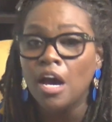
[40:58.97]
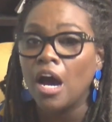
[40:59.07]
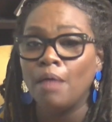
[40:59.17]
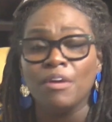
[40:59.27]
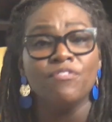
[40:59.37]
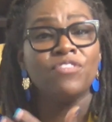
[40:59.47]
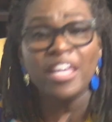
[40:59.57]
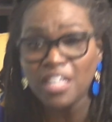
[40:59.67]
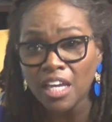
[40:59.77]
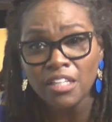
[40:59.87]
If
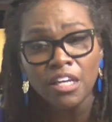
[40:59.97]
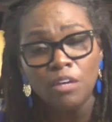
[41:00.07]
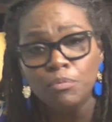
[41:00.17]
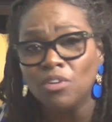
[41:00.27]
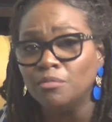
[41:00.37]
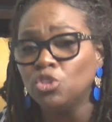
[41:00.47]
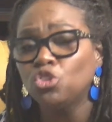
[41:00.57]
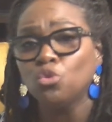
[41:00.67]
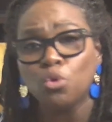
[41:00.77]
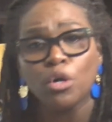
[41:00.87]
they can help you, I'm
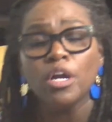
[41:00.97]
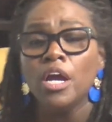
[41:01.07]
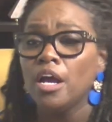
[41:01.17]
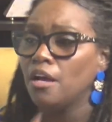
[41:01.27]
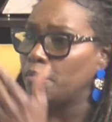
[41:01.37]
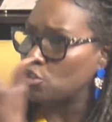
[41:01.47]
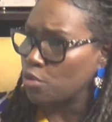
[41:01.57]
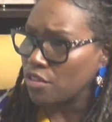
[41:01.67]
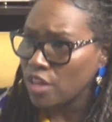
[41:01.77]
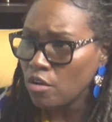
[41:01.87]
sure
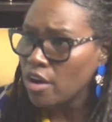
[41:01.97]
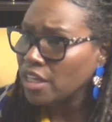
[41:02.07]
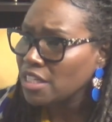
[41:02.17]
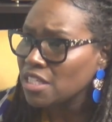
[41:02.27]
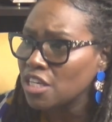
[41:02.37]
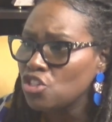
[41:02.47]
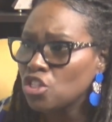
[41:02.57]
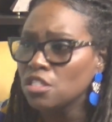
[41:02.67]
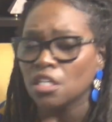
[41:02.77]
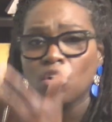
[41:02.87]
between their
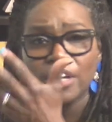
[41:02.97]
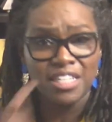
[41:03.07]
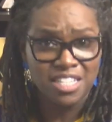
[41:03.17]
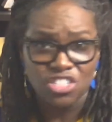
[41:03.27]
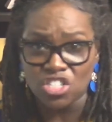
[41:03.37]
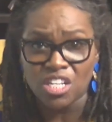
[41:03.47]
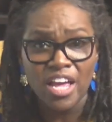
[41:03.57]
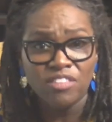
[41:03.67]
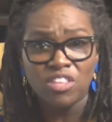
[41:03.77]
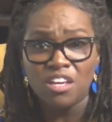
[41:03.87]
organizations and organizations
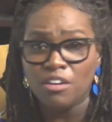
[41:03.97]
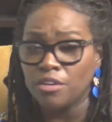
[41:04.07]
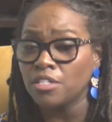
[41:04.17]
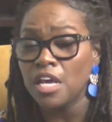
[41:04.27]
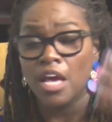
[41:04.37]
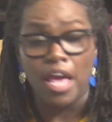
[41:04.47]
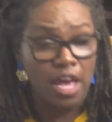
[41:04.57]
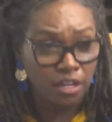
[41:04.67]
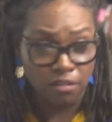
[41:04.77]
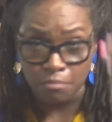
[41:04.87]
like theirs
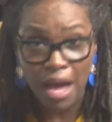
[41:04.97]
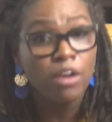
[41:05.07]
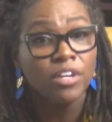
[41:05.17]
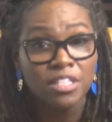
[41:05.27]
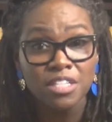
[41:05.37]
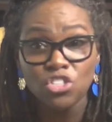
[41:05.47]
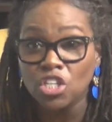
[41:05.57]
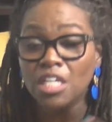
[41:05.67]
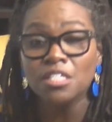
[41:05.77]
and my organization, Kids in